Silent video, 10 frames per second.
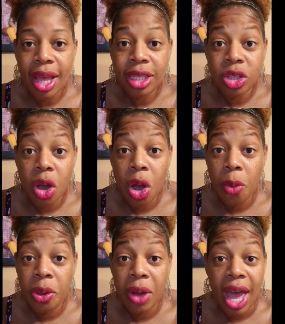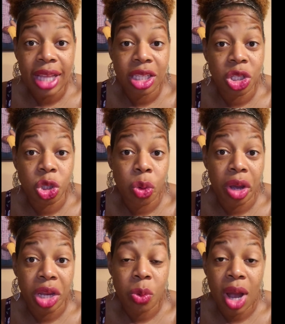So I hope you guys
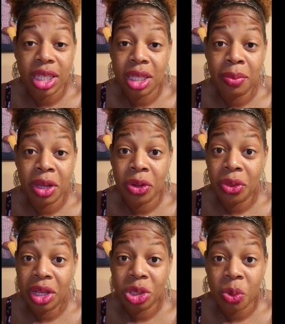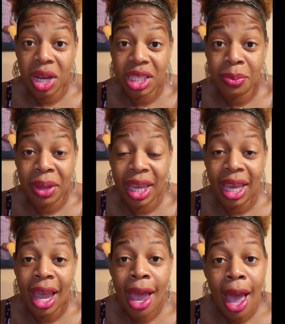enjoyed watching me do this
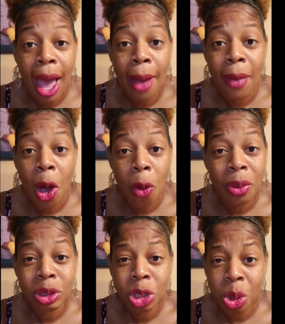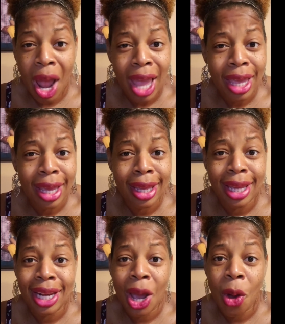recipe. I hope you try it,
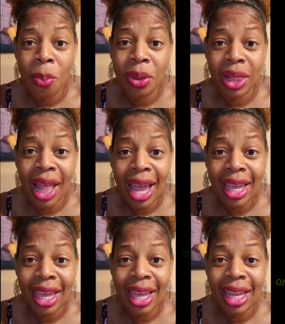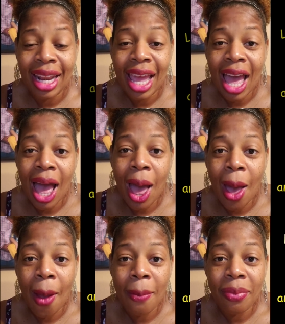and I hope you like it.
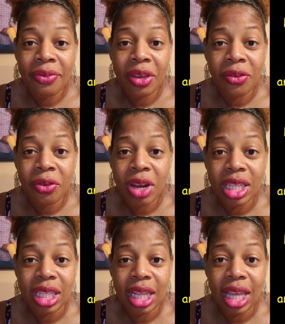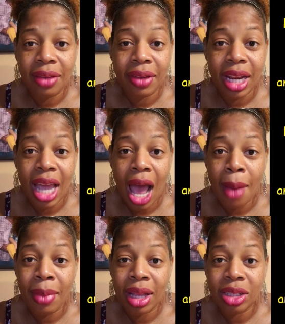Feel free to leave any
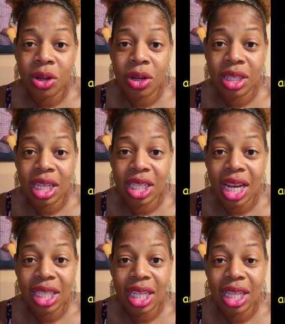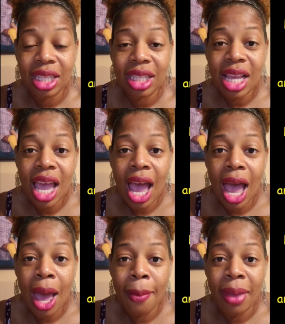comments or suggestions
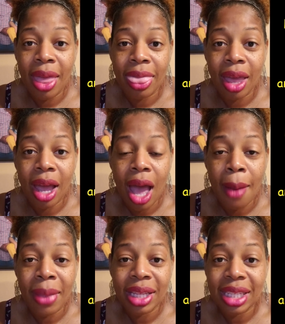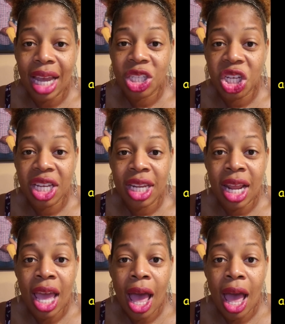in the comment section.